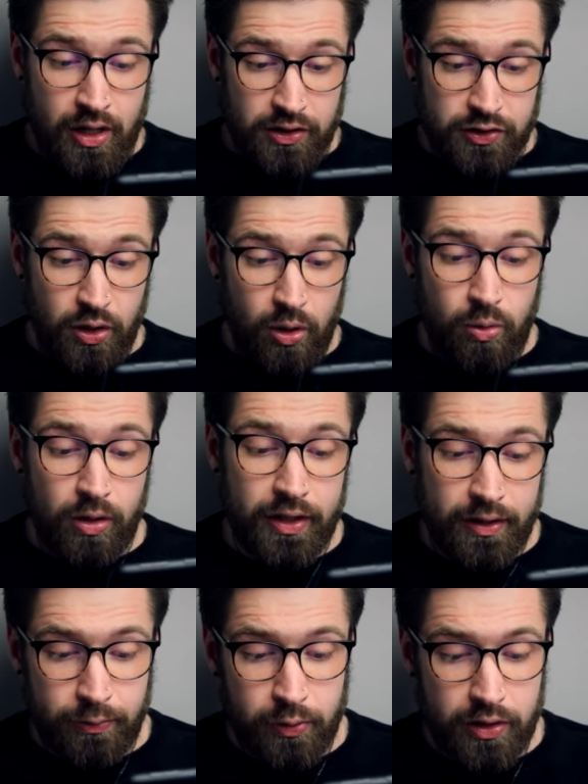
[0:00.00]
So
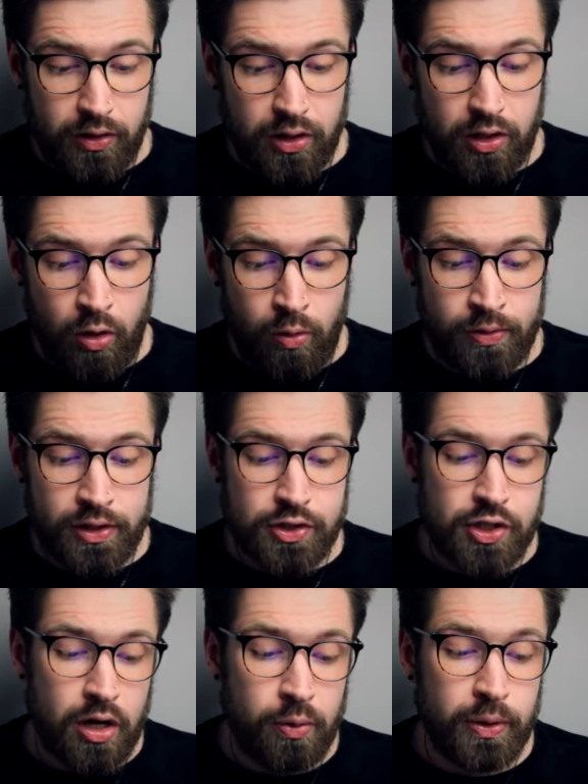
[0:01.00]
if we look over the
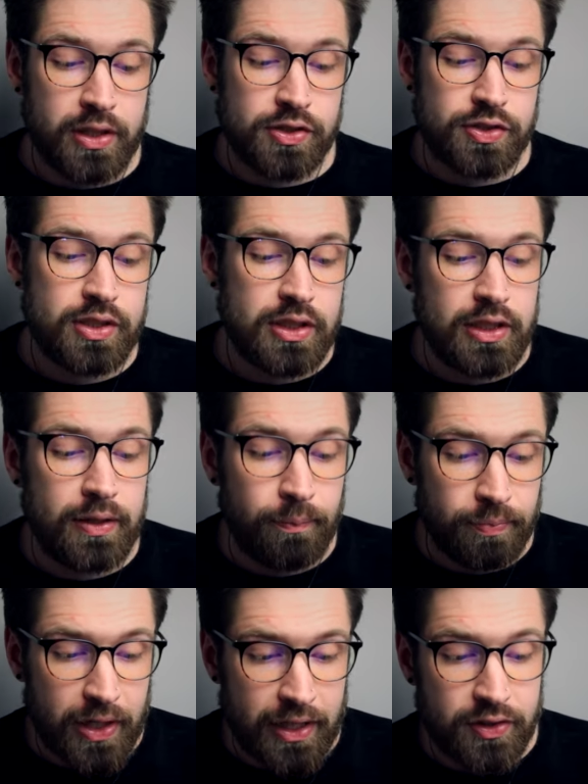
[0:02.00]
chart, we can see
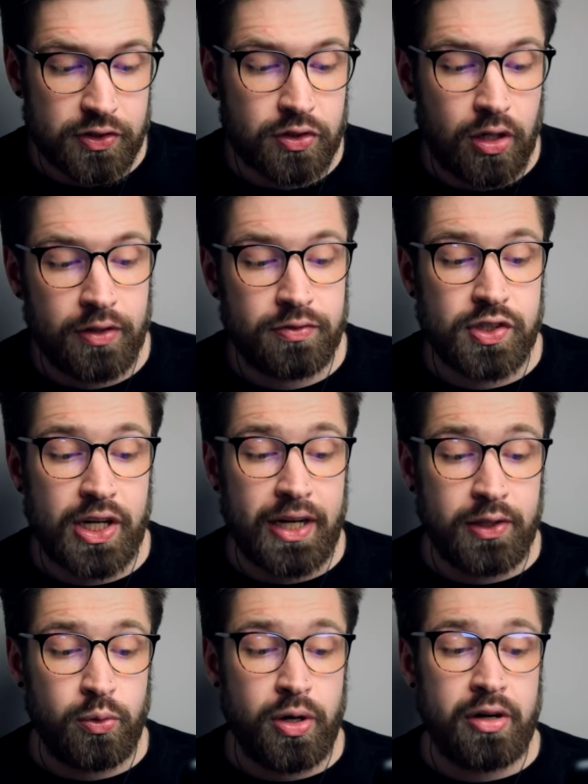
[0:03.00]
at the start of
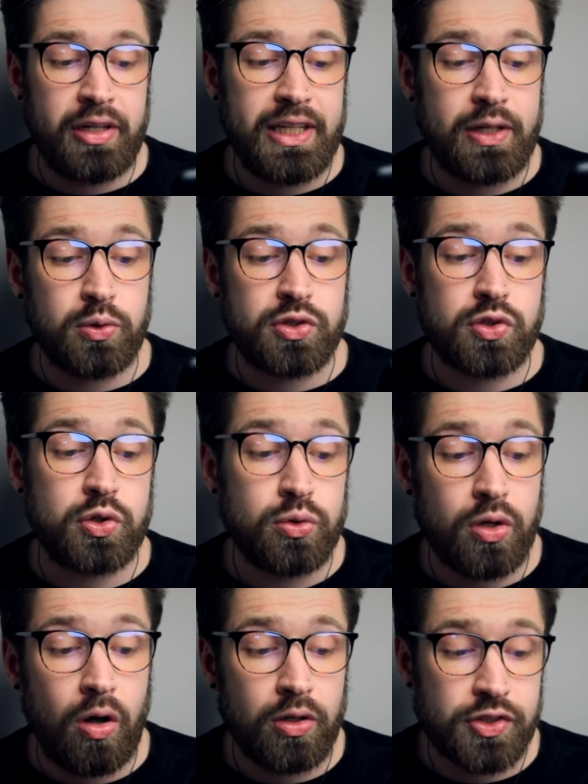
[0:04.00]
January, it was two
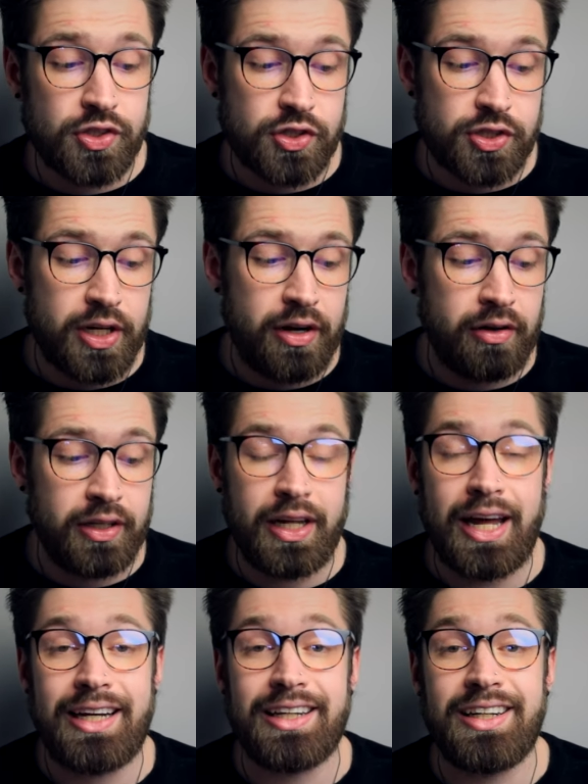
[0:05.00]
dollars a share, and it
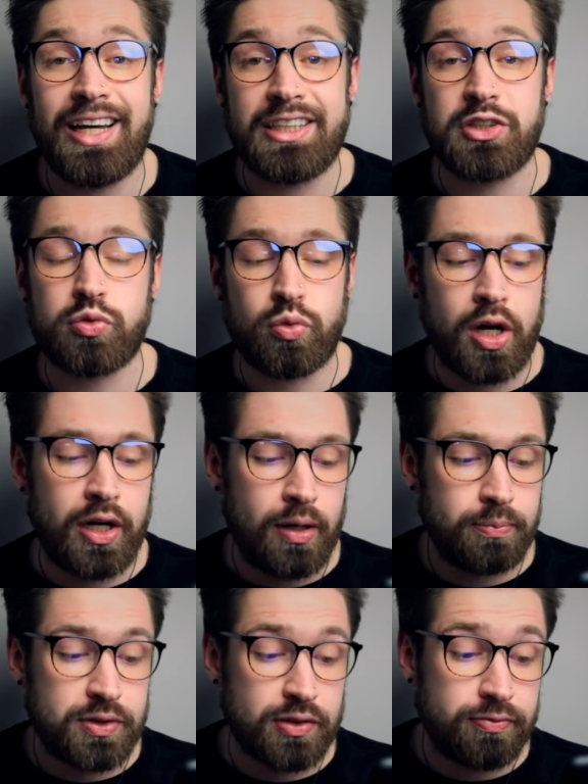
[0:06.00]
had a nice run
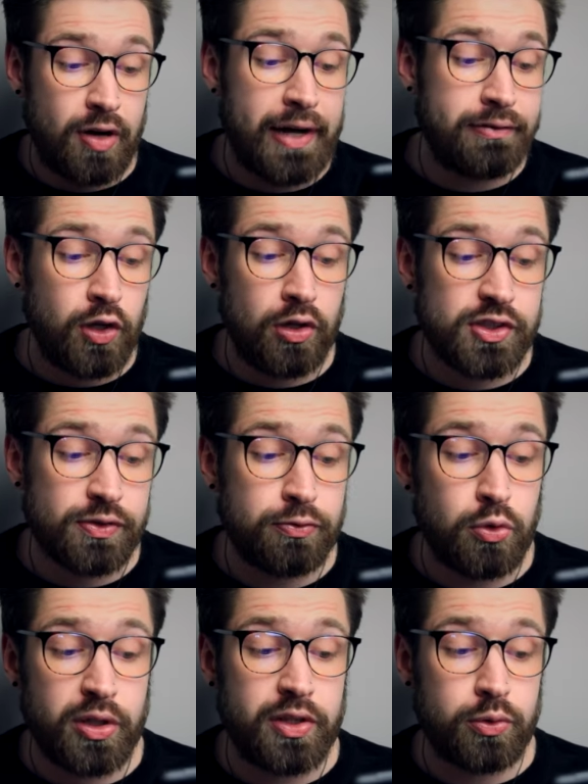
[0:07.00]
up to five dollars and
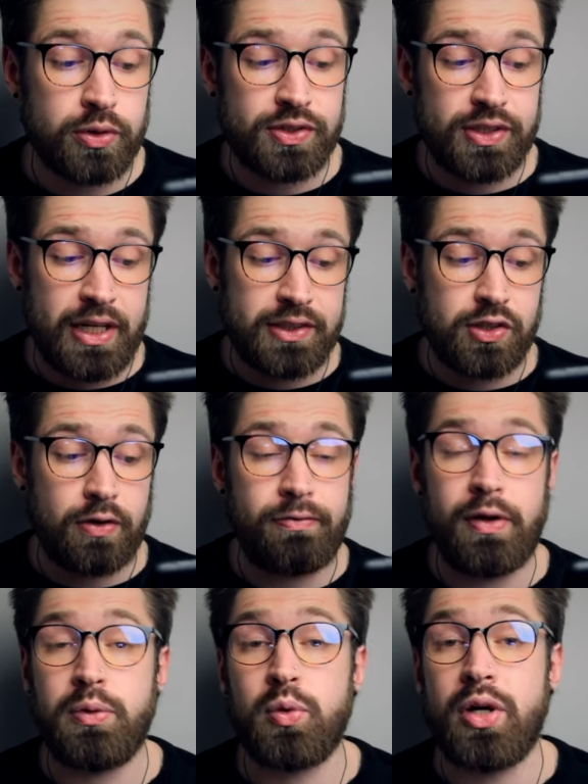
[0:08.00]
forty-three cents on
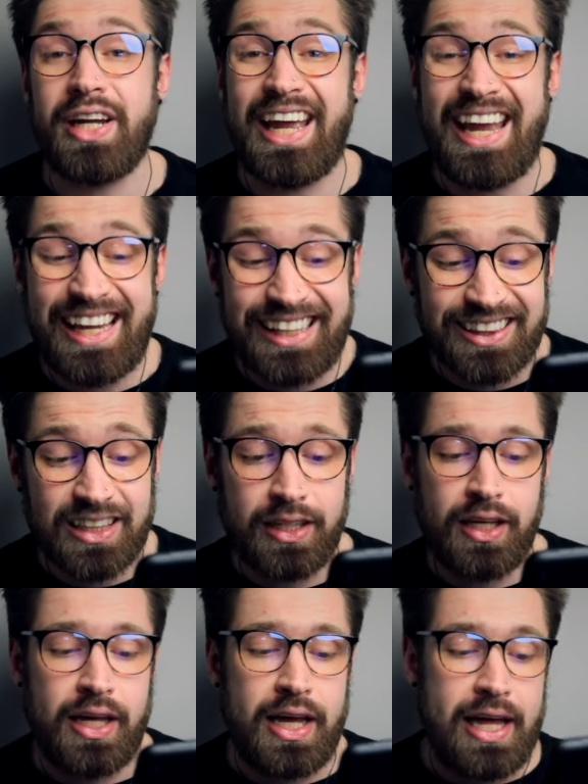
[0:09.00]
February eighth,
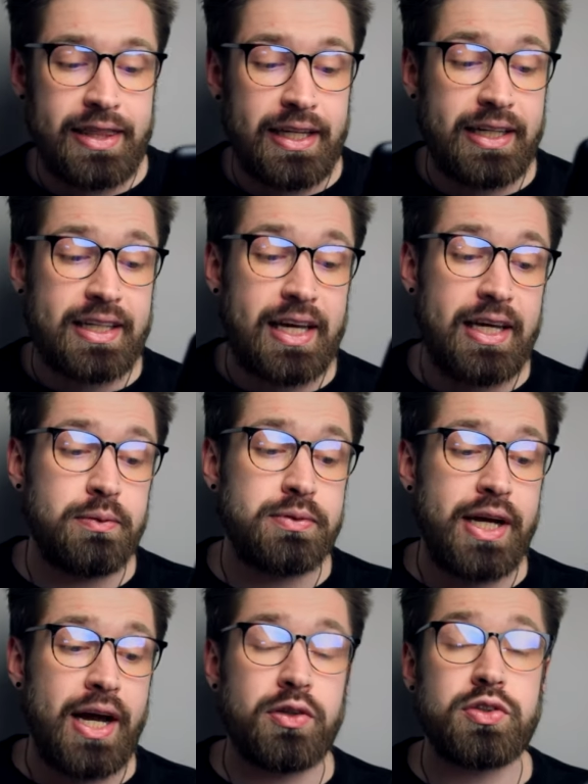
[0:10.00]
and then it came
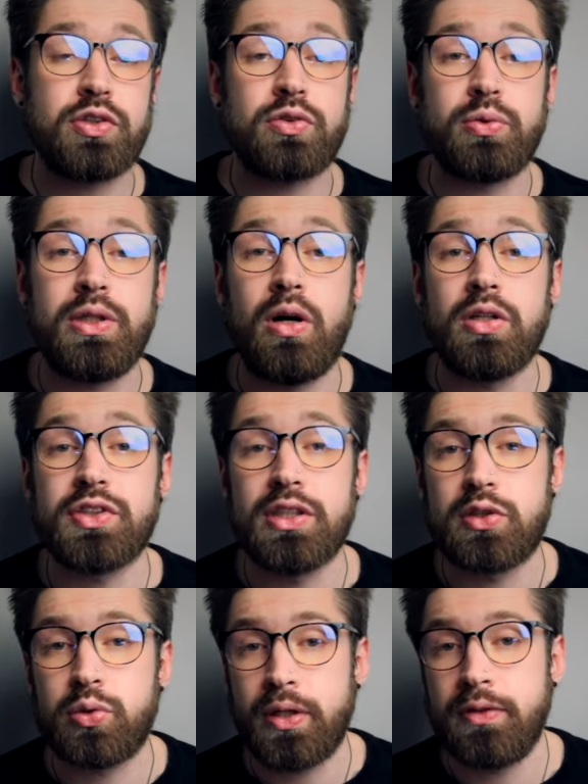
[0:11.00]
down to three dollars
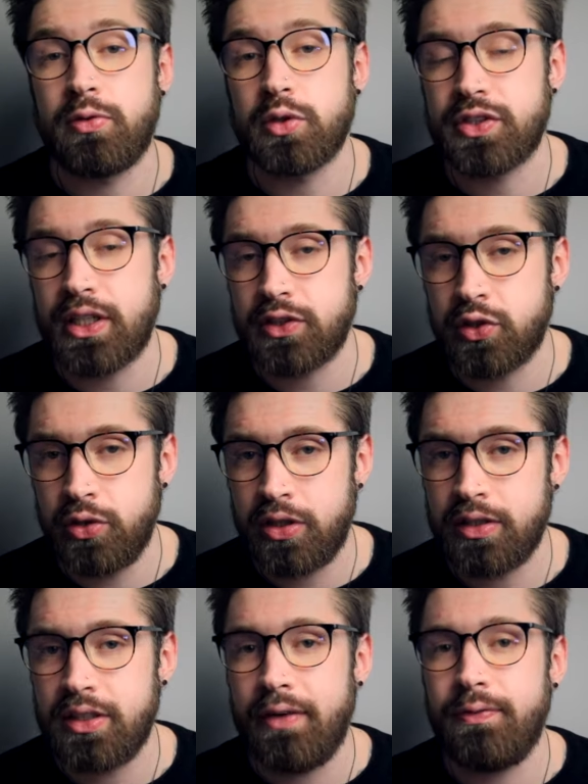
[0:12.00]
and twenty-four cents. So you
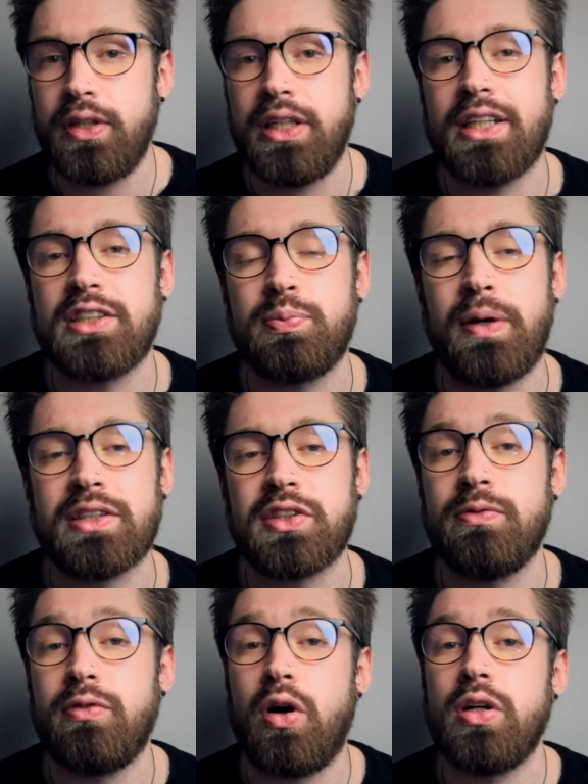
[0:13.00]
can definitely expect
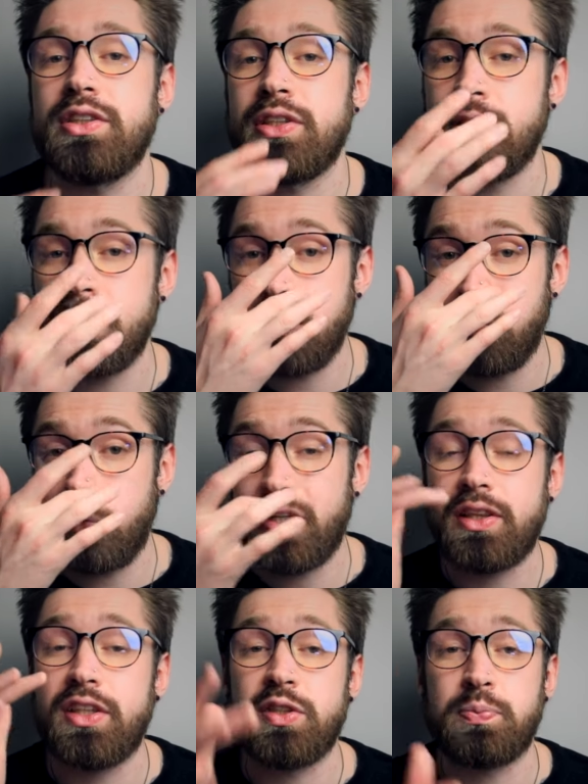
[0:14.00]
some volatility
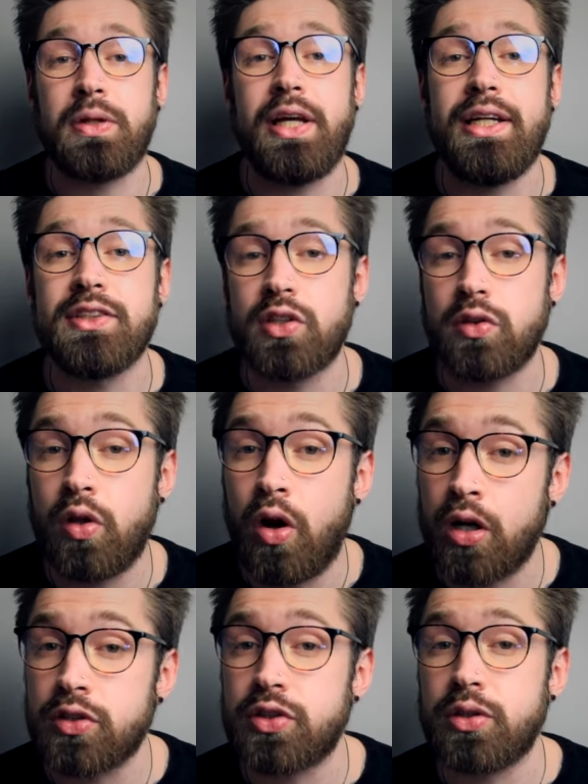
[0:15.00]
with this play. It's a
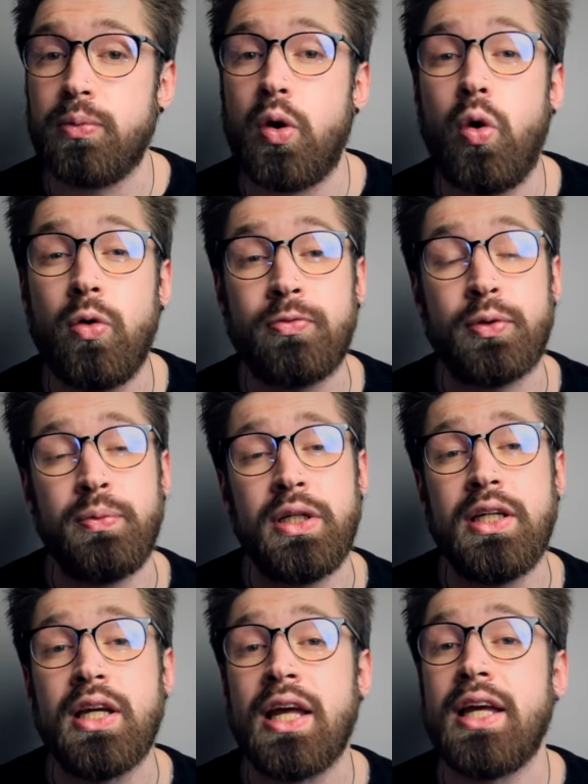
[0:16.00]
long-term hold for
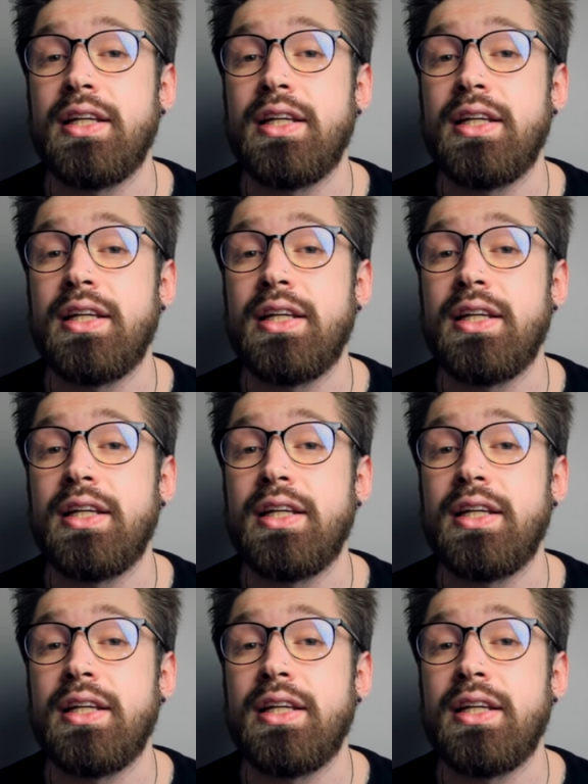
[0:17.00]
me.